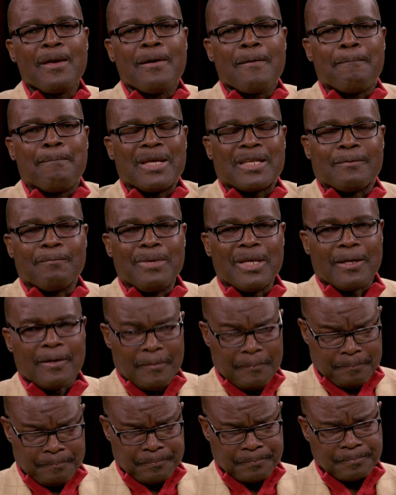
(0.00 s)
But but
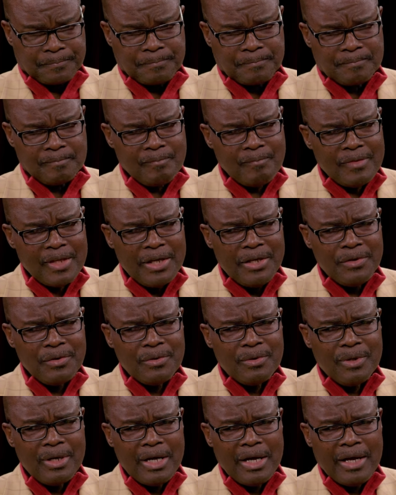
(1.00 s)
you
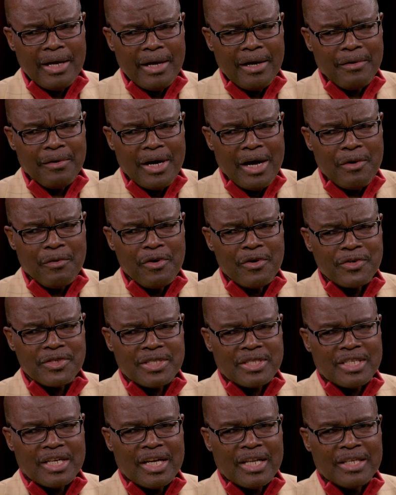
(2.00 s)
know, I, I always
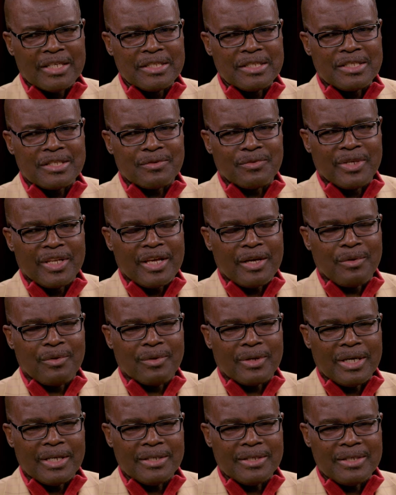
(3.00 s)
challenge when I
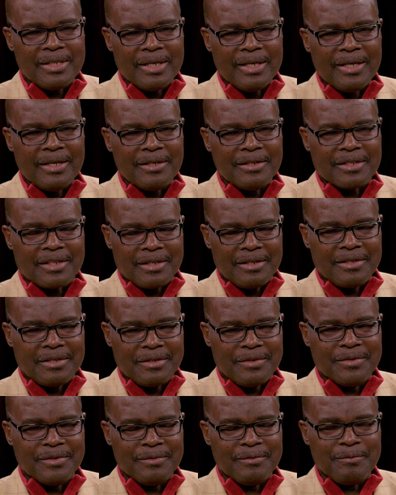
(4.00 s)
look at, uh, you
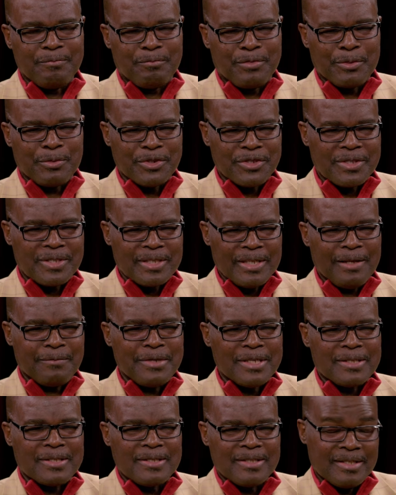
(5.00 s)
know, people's
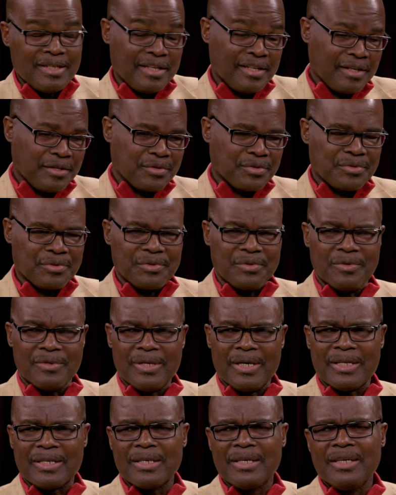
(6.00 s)
syllabuses, and I used to do
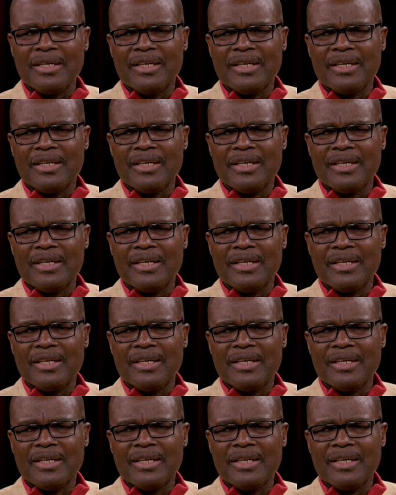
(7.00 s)
that.